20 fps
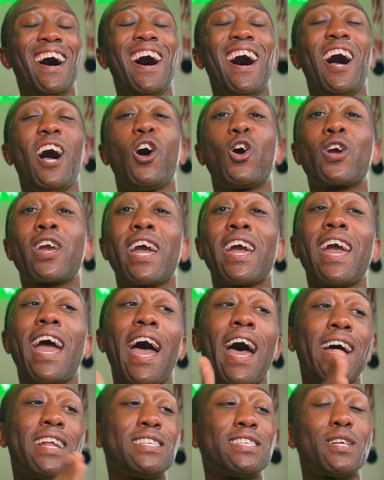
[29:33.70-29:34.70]
Okay,
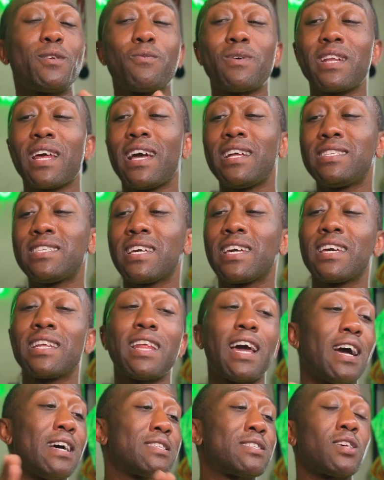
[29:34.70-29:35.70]
I did what I did,
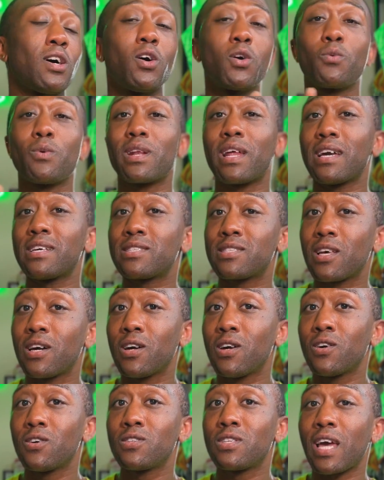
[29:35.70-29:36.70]
I sewed what I
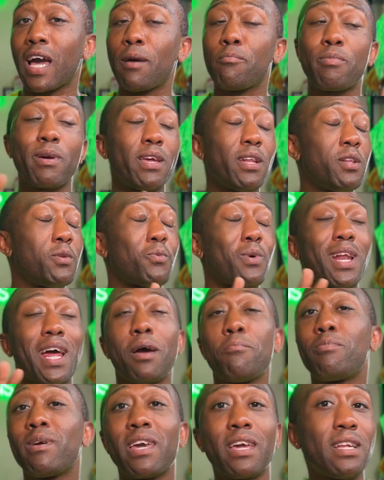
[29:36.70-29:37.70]
sewed, I pinned what I
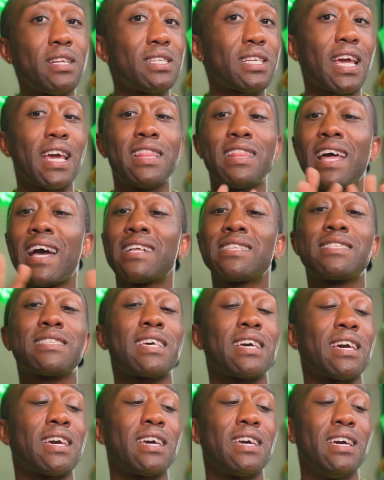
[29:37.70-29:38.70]
pinned, and that's
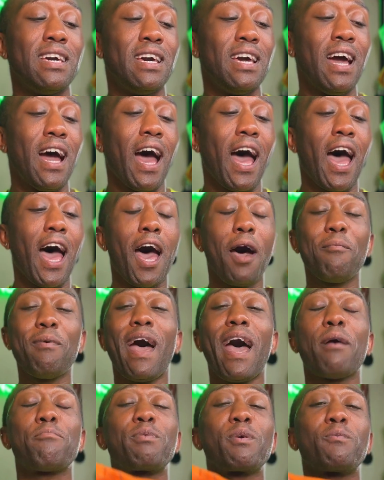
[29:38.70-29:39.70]
it. I'm
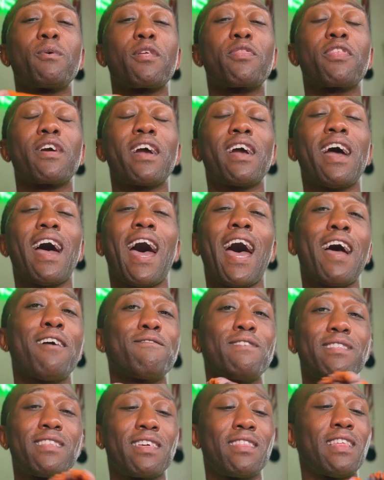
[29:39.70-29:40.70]
happy with it. I
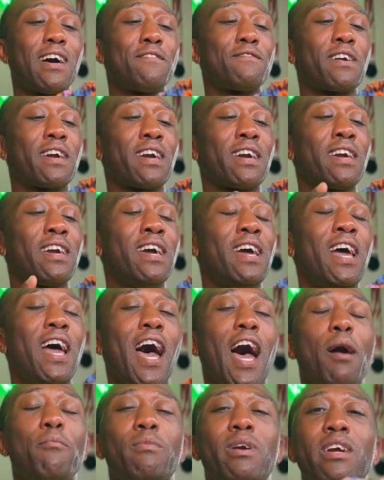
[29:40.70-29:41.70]
really love it.
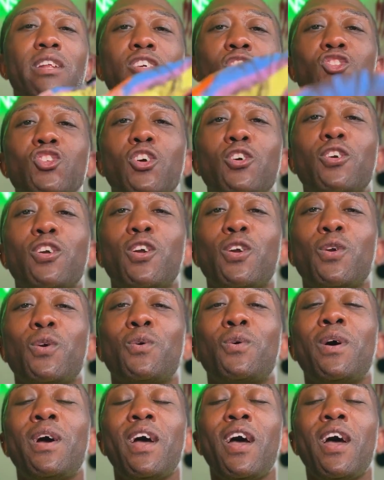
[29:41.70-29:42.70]
I'm gonna show
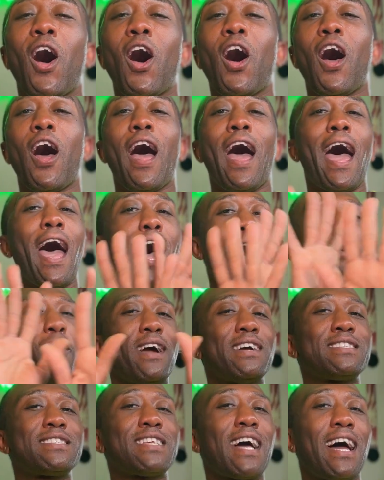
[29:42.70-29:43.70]
you how
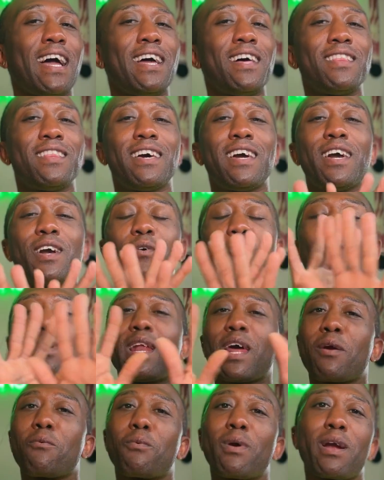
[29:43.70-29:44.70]
I style it, what
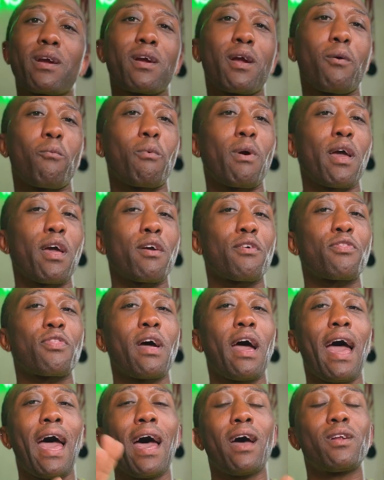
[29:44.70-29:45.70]
I wear it with,
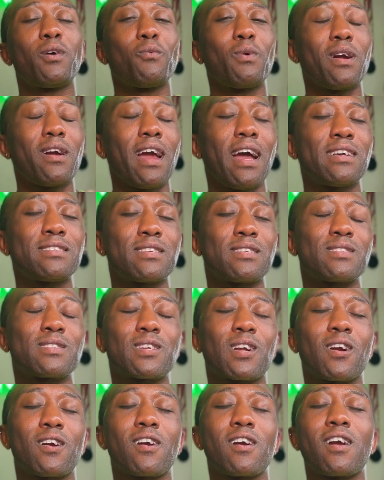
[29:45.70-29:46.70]
how to wear it as a
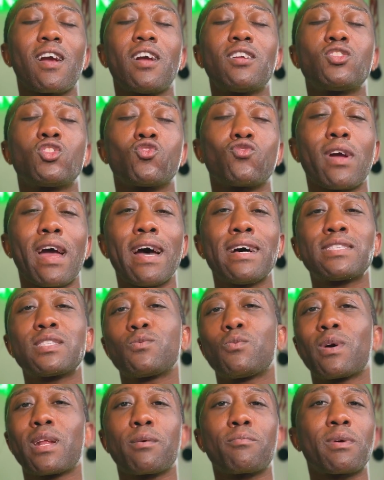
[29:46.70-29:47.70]
skirt, dress,
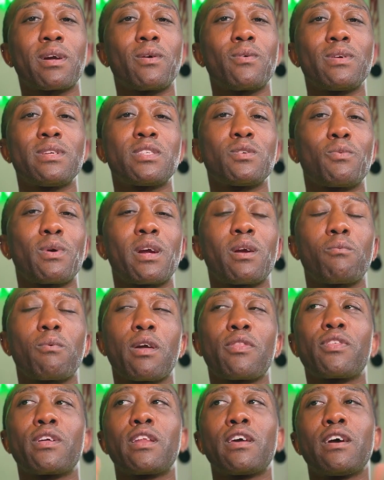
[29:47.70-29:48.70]
what I'm going to wear it
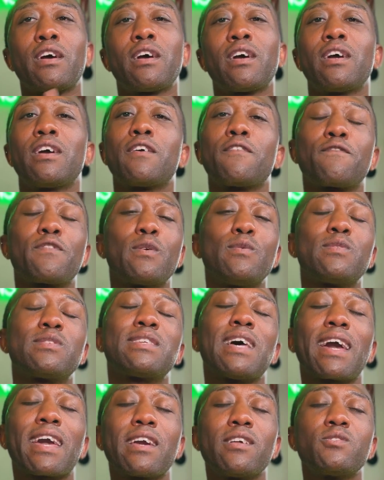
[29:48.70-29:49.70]
with in a few
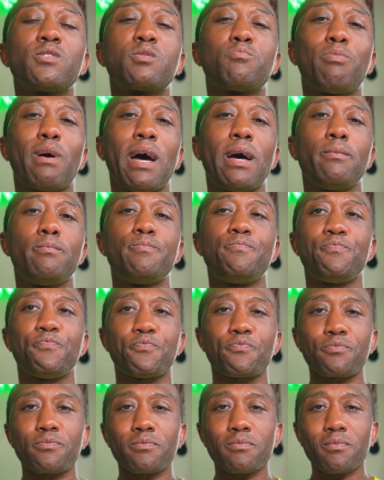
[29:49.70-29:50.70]
seconds, but
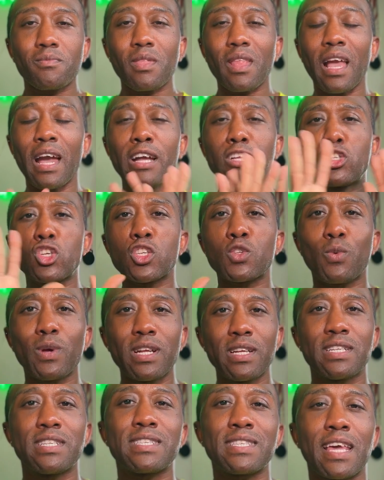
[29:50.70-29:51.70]
I just
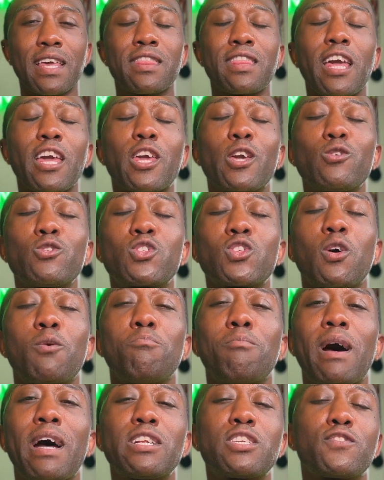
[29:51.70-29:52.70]
wanted to say thank you so
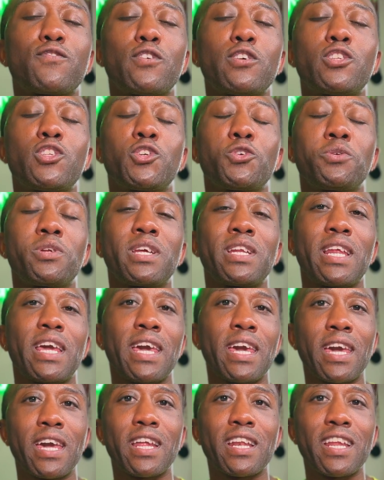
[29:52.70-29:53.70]
much for tuning
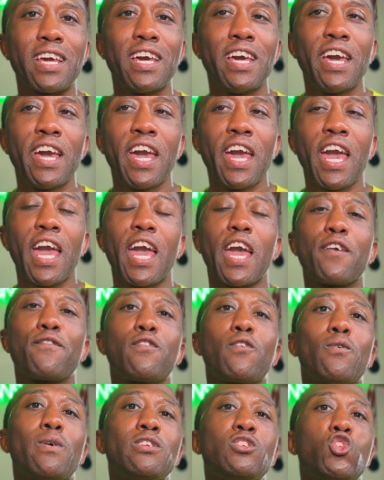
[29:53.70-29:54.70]
in. If
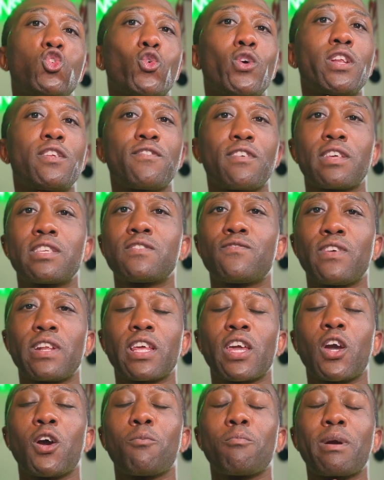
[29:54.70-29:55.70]
you enjoyed this
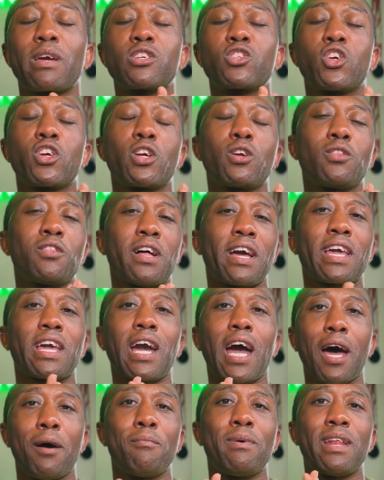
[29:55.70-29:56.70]
video, make sure you like,
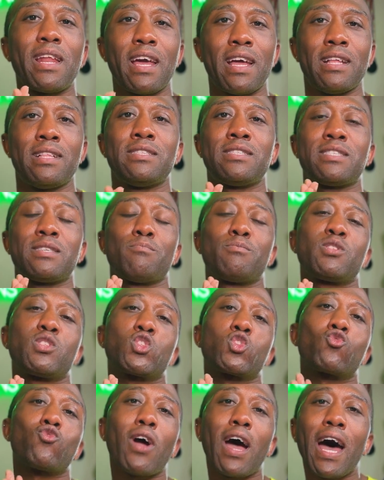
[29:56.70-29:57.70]
comment, and
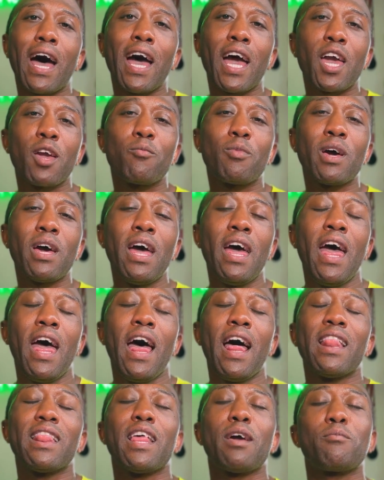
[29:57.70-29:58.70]
subscribe.
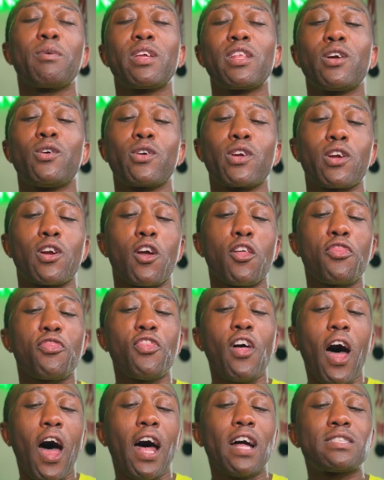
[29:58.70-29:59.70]
Let me know your
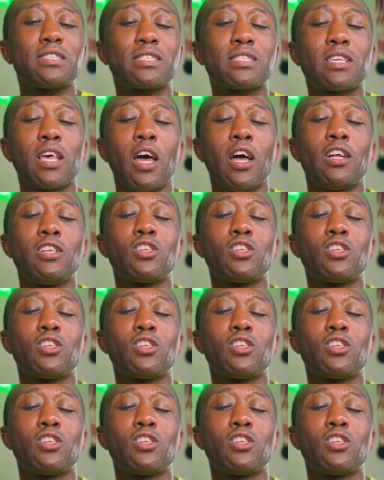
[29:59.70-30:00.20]
thoughts.